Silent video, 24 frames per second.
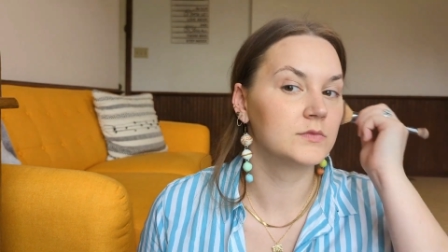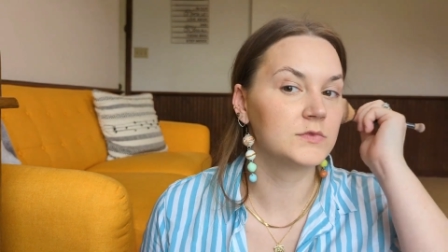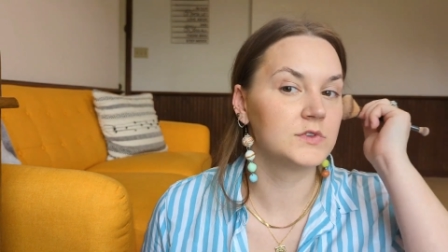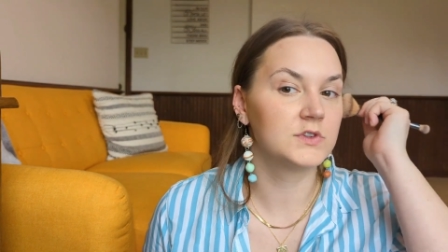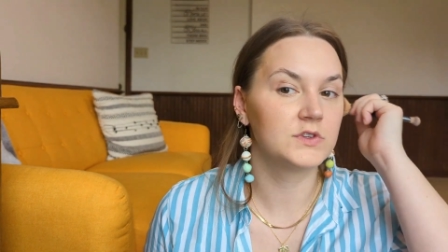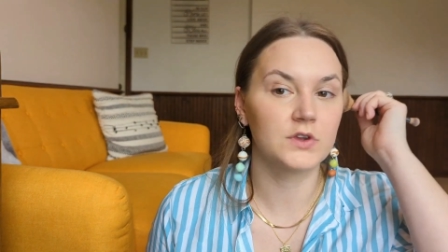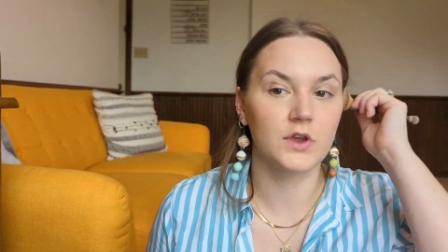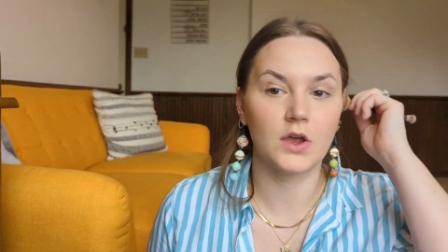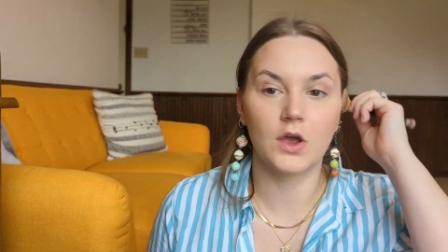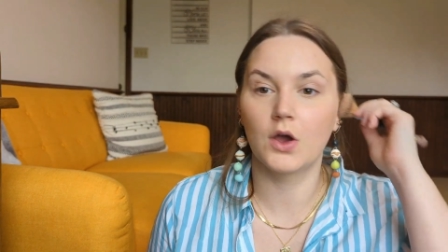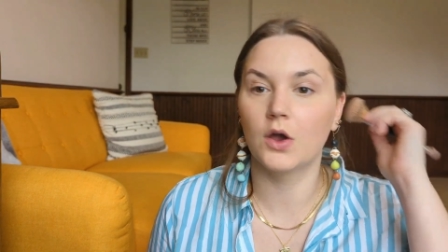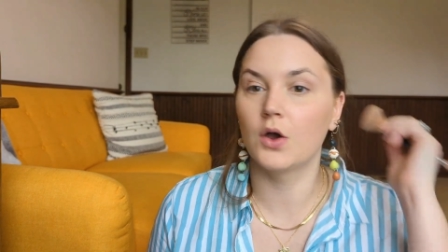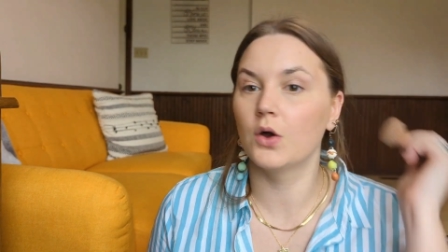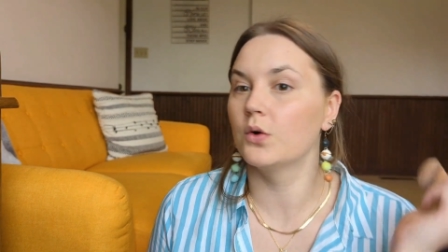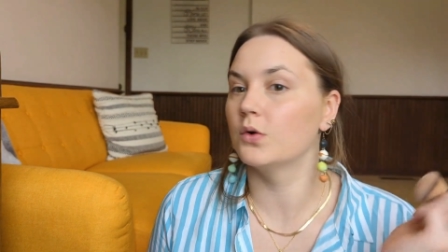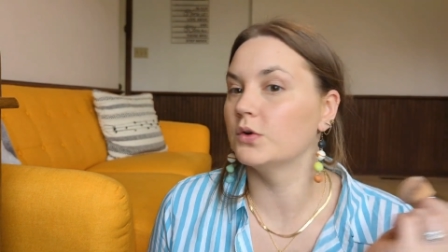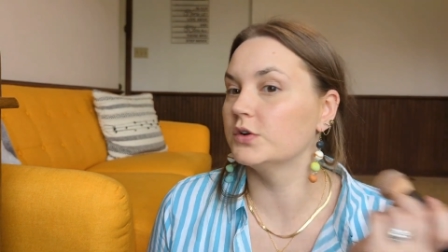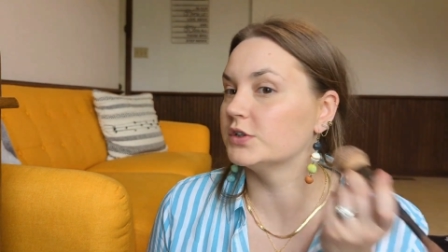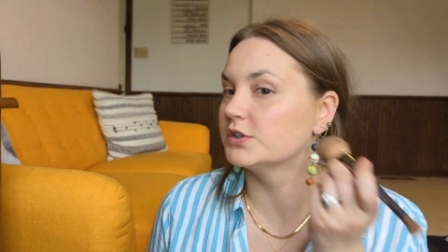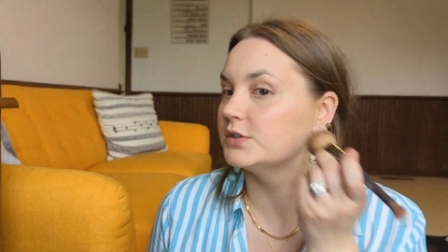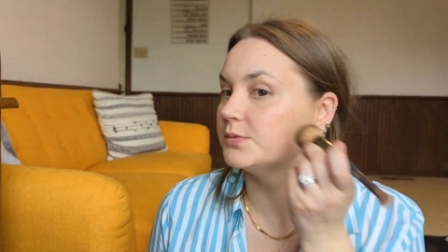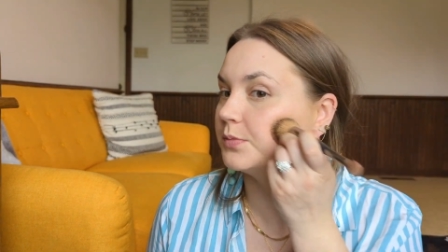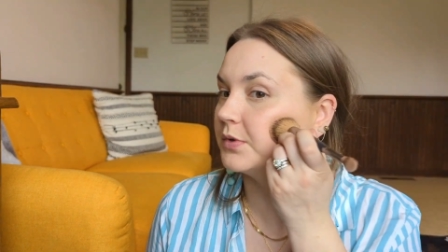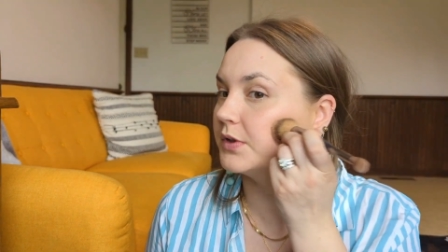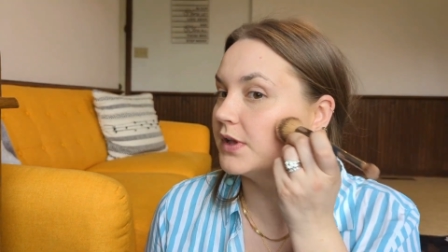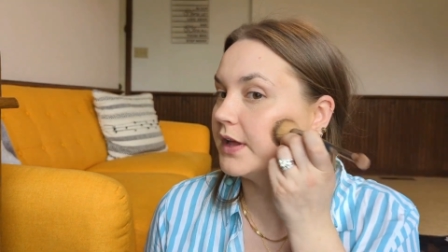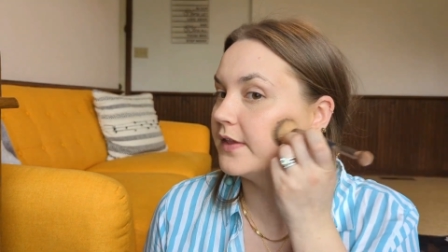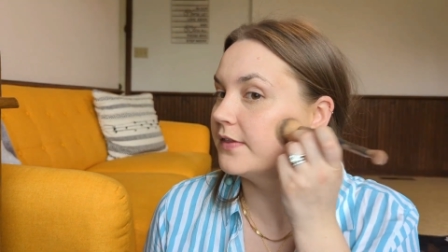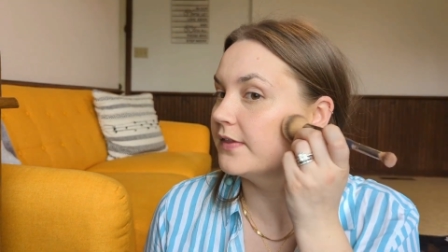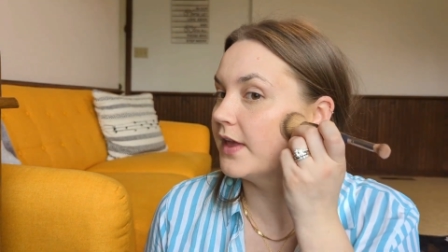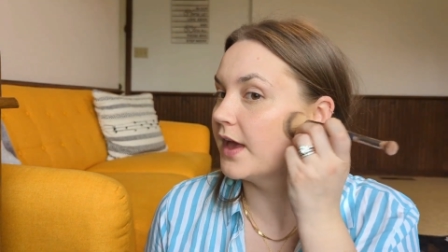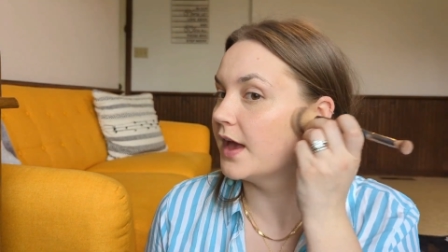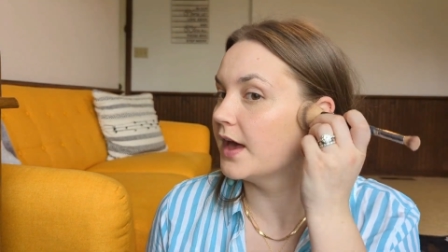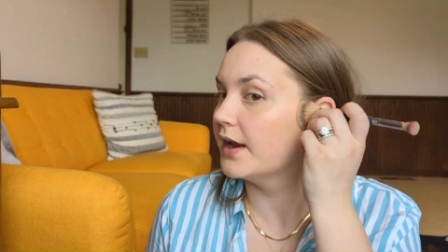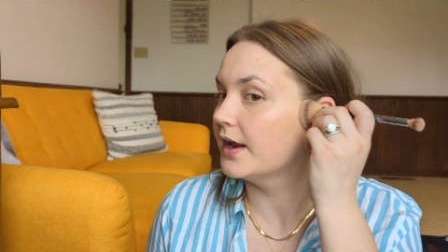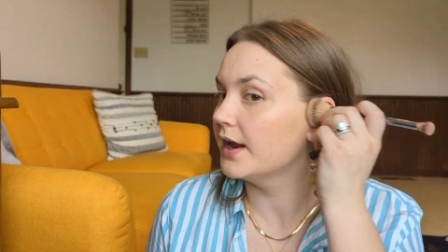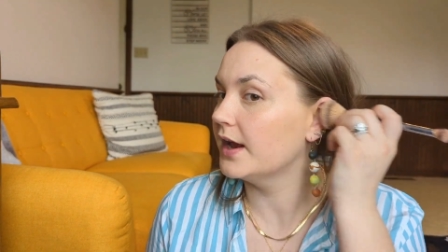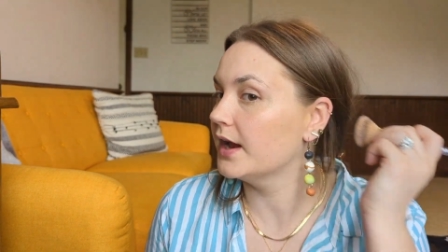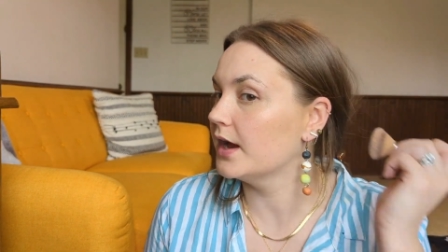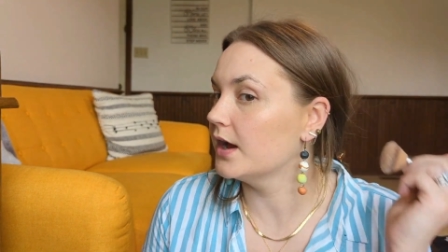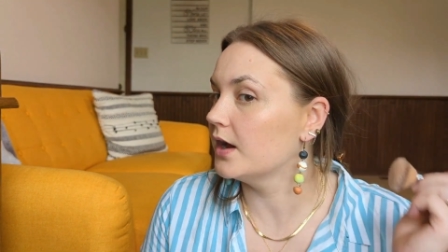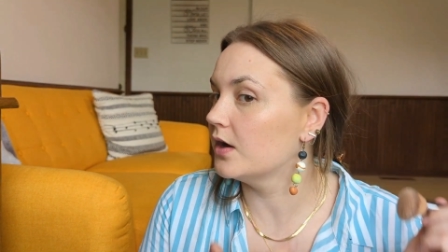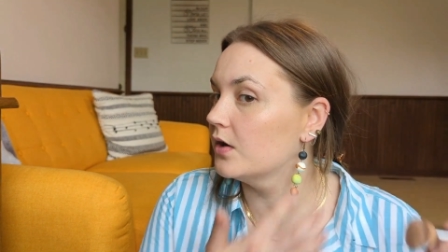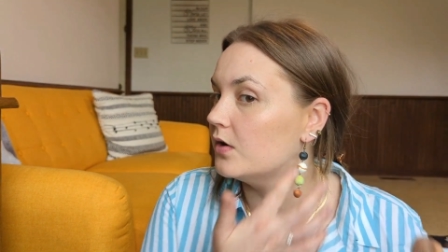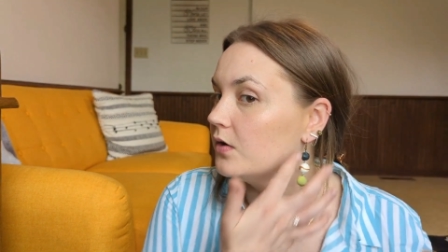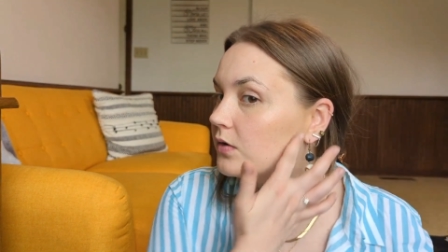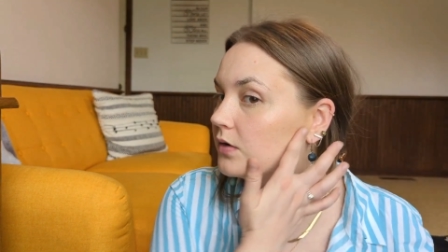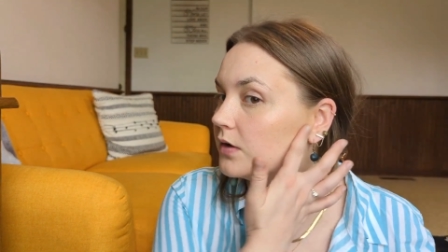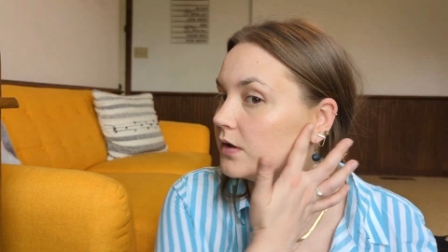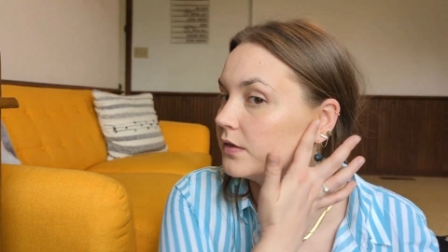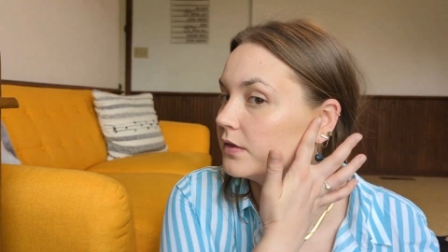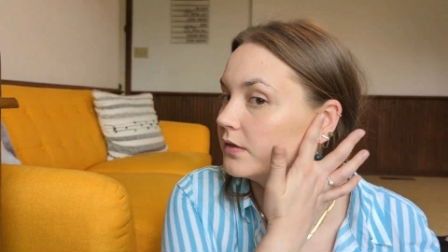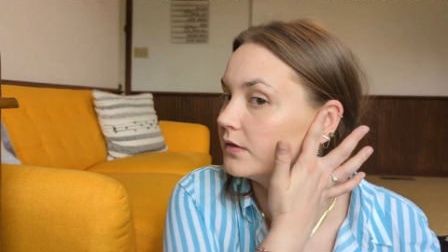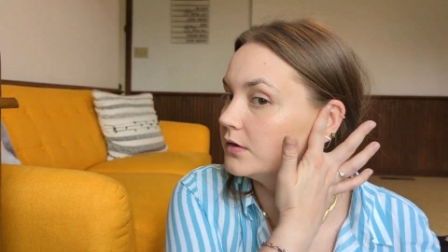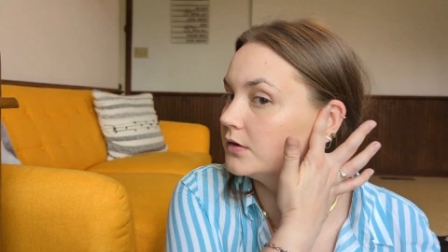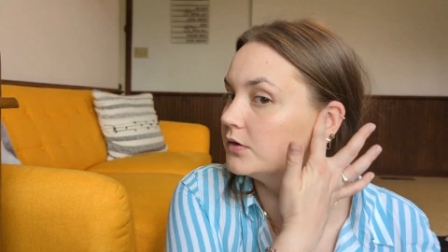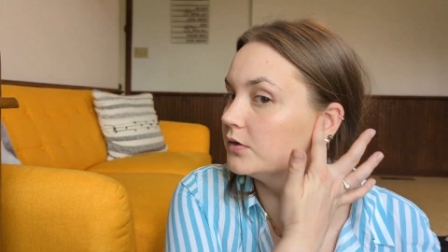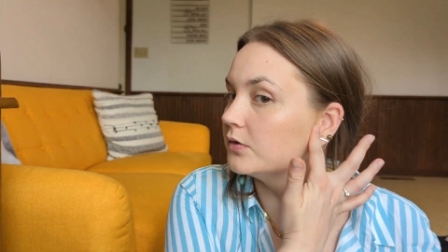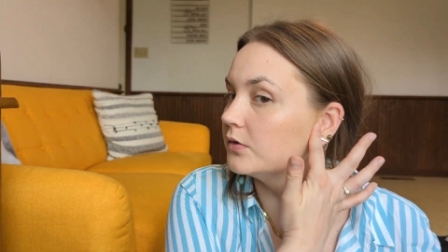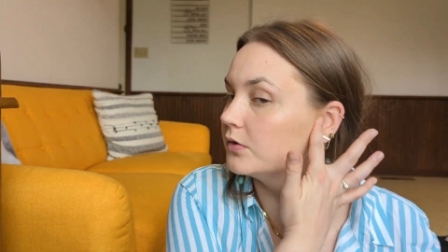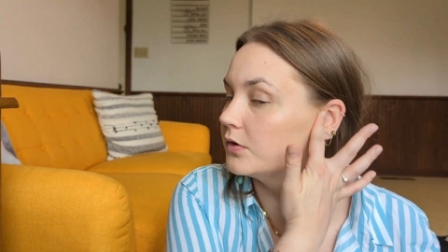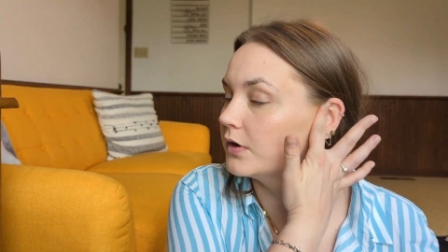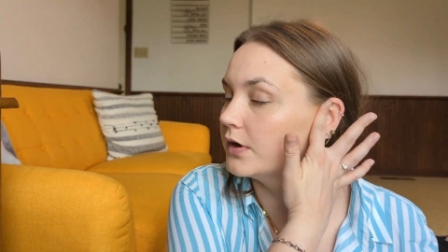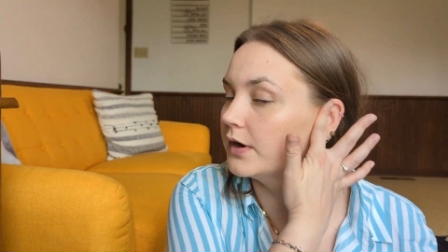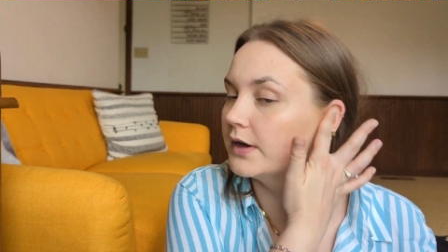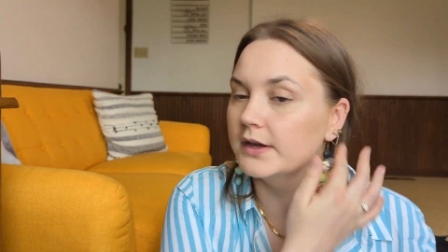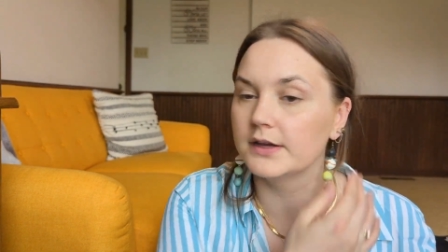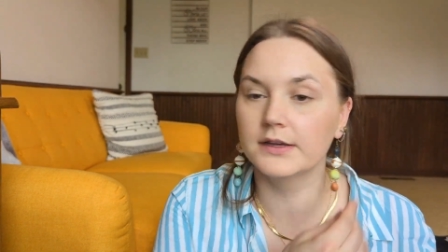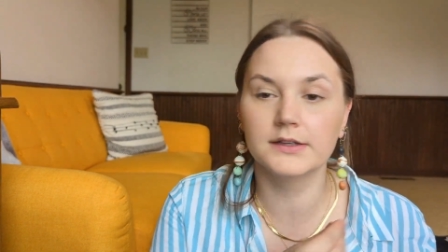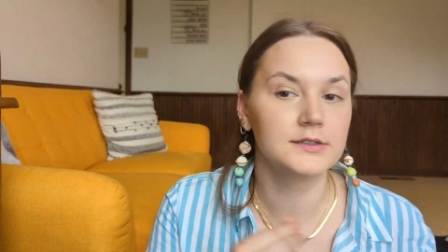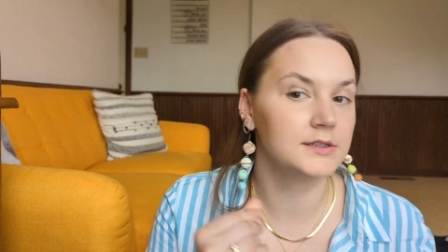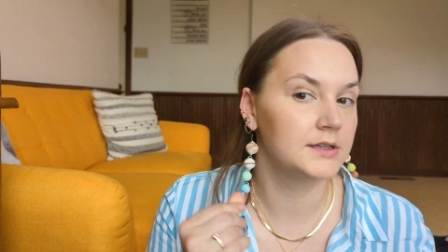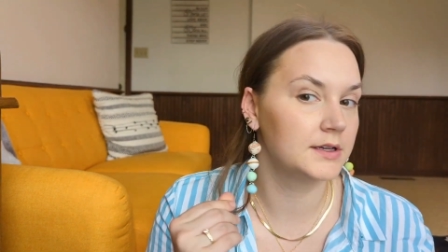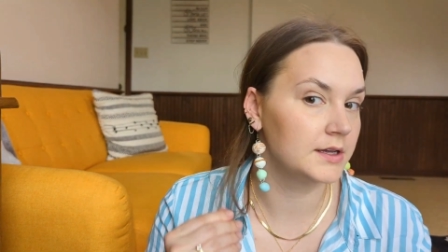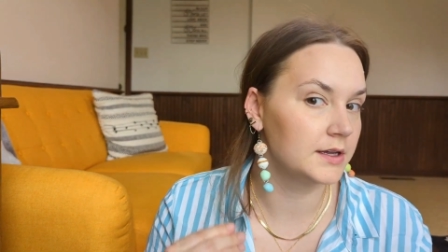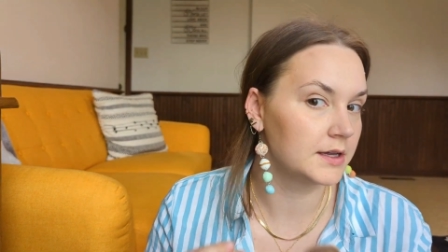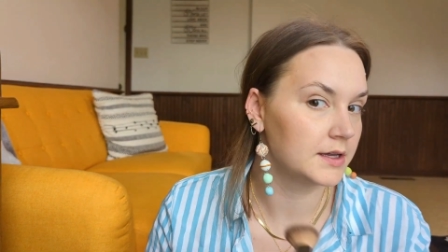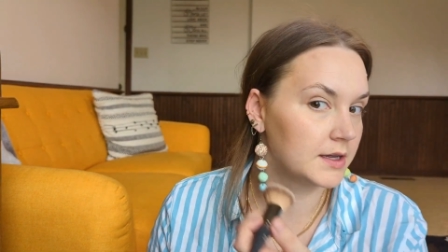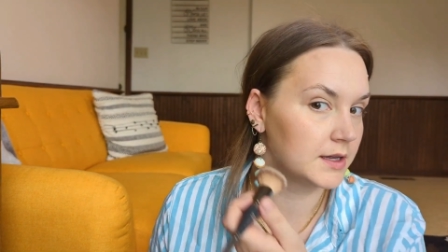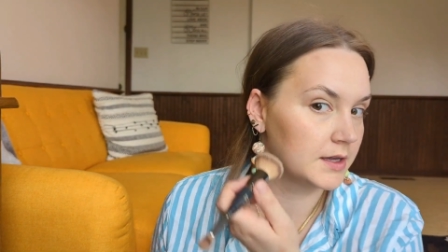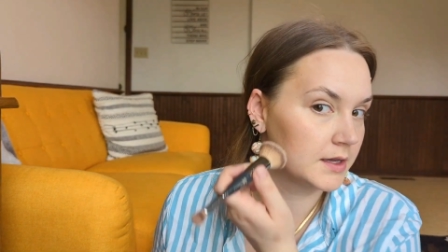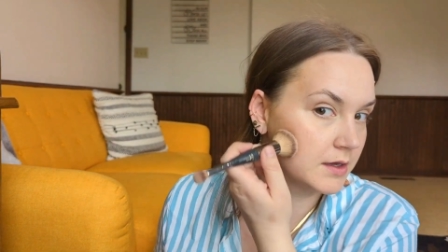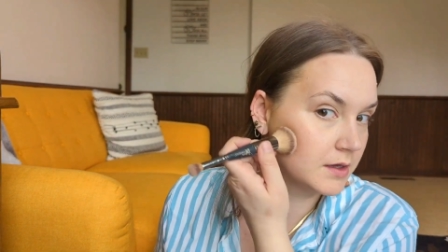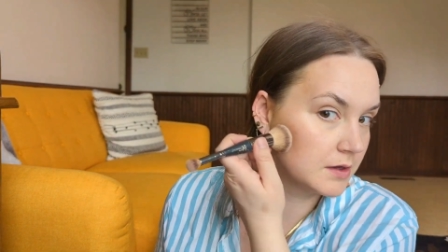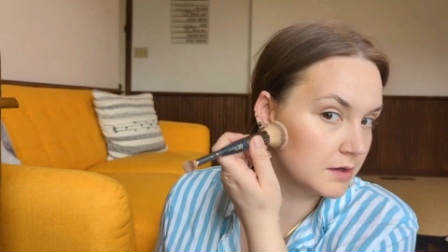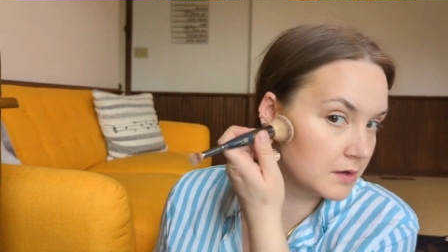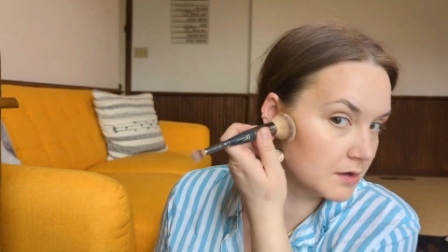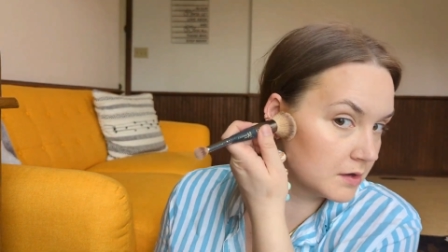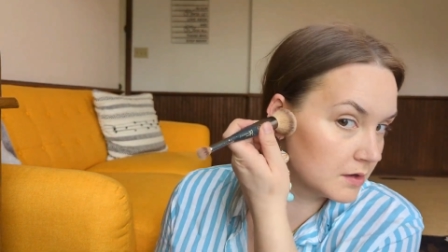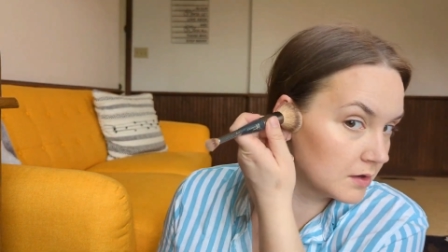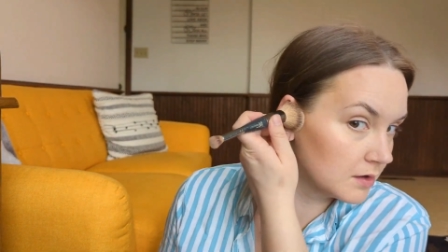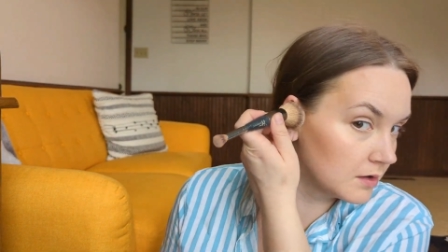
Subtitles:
so we just blend that out, nothing too crazy.